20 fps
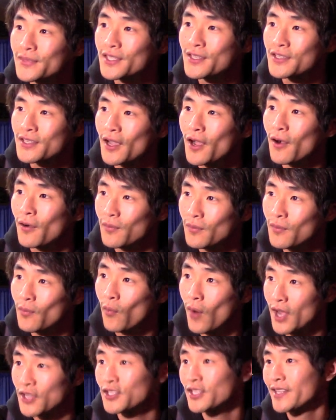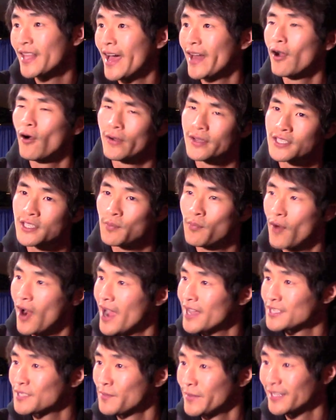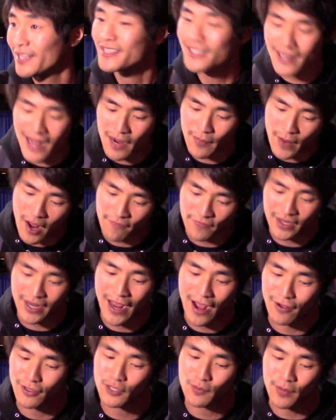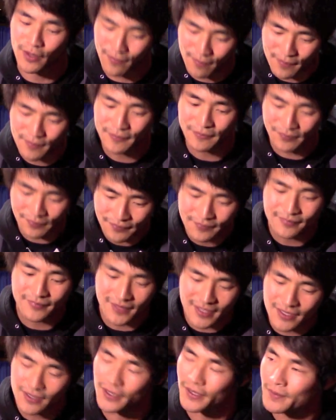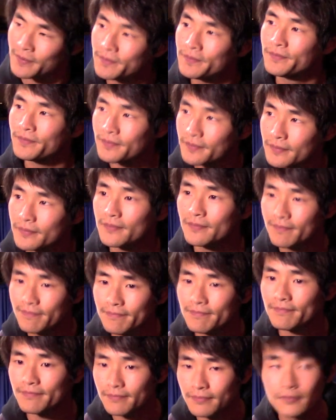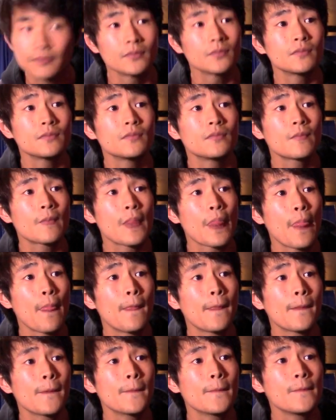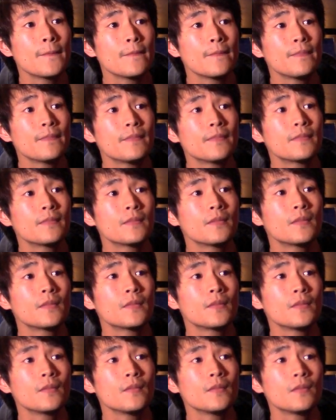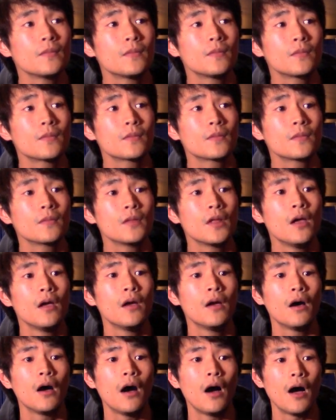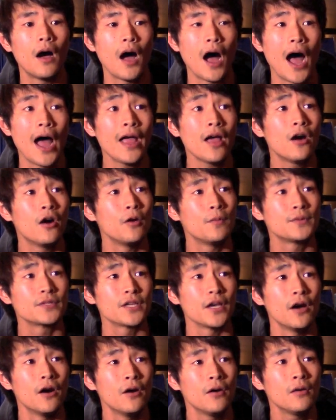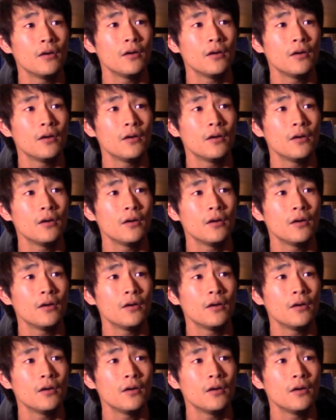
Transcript: So watching that always surprises me. It doesn't knock me off the couch. But. Is there a future love interest? I hope so.